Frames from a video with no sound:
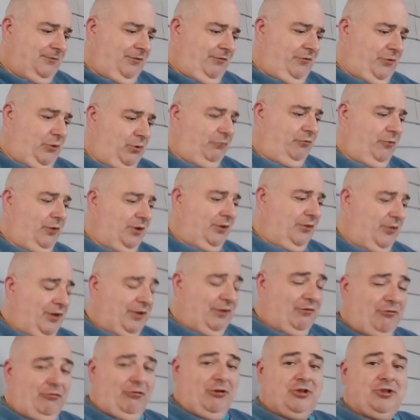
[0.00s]
Feel free to think
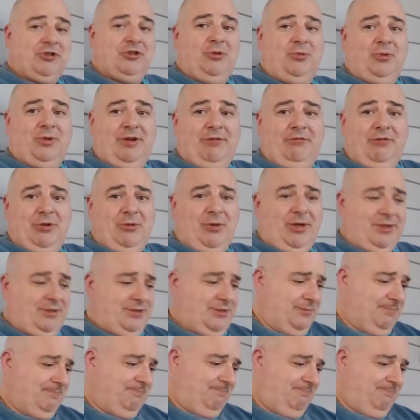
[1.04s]
of Krishna whatever you want.